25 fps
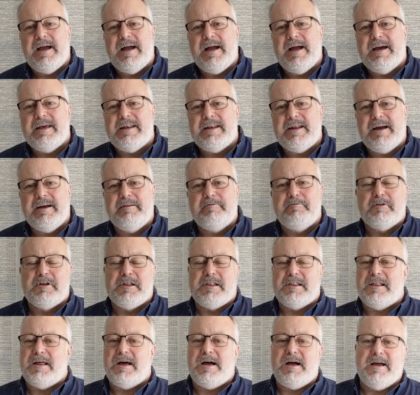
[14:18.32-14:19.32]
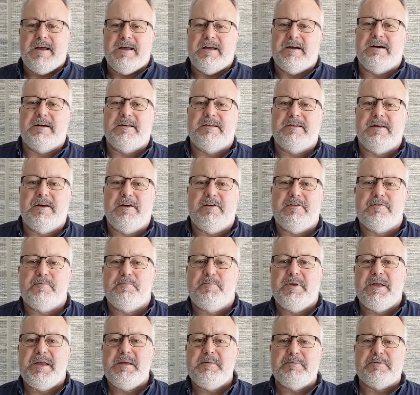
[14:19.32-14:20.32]
And I rely on other
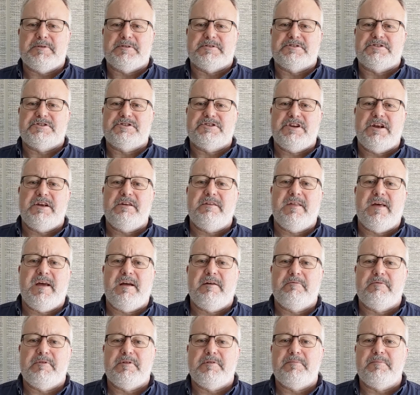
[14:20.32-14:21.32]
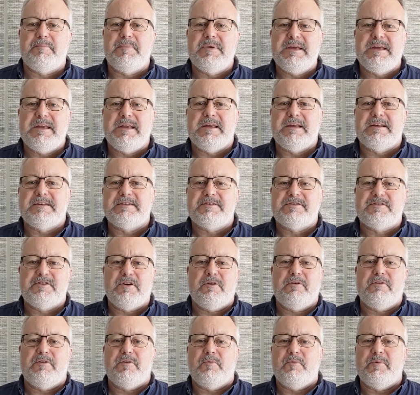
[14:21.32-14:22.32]
people to share that with me
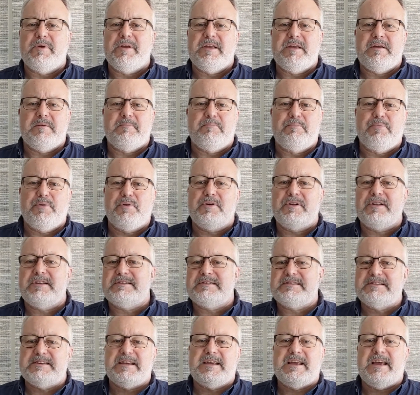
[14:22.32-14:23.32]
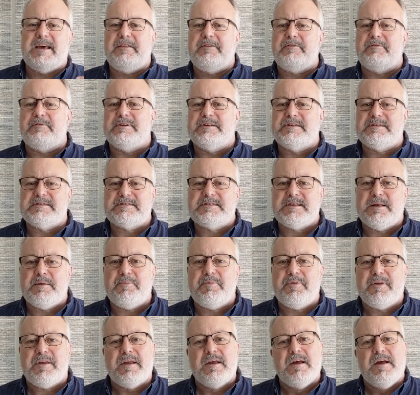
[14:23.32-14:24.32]
so that we can put it together into
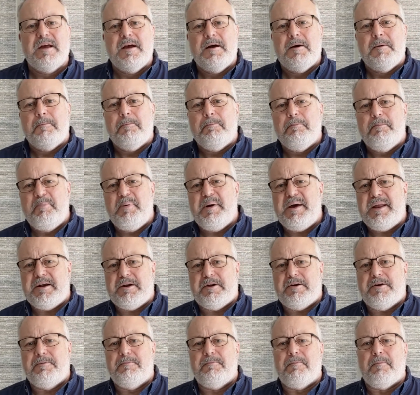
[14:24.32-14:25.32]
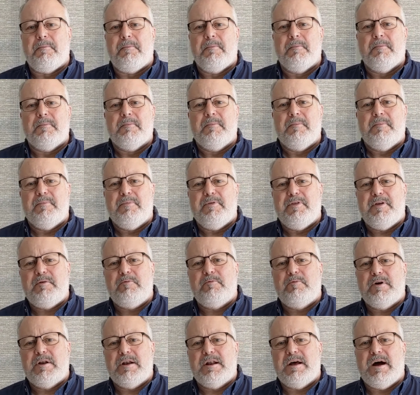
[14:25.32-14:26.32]
something better
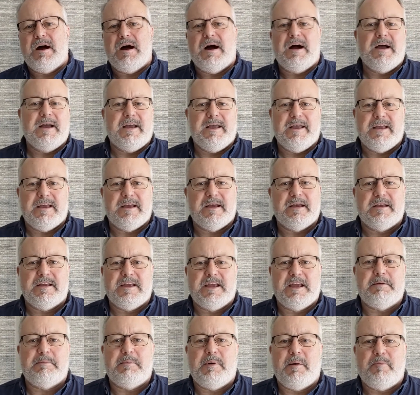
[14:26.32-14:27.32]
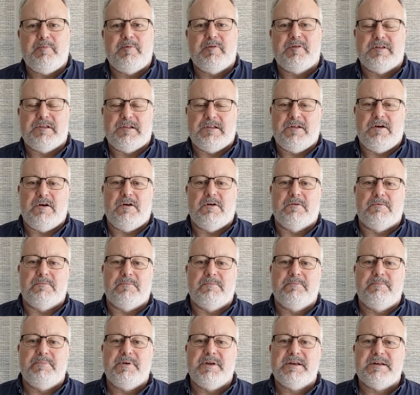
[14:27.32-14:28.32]
than what I came up with alone.
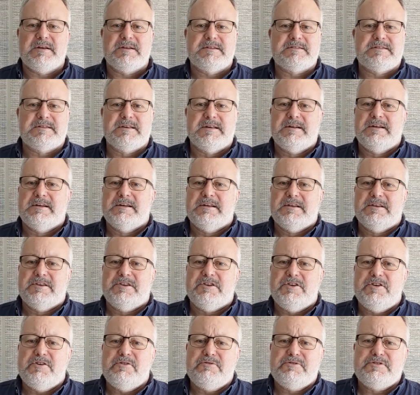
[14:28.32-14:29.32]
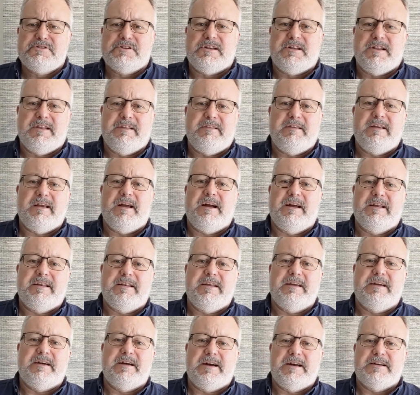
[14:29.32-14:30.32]
Because usually the
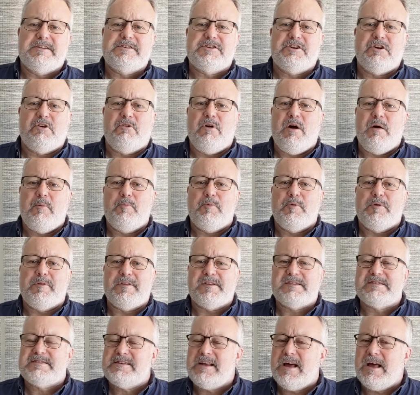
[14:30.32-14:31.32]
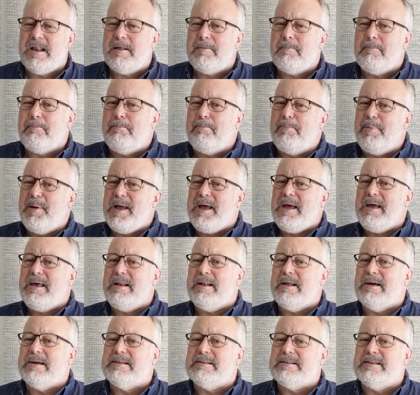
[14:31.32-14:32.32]
idea I show up with is not a bad
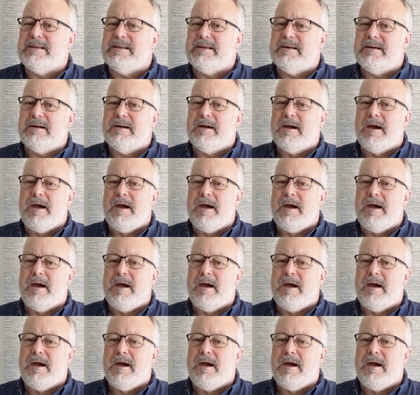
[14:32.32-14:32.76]
idea,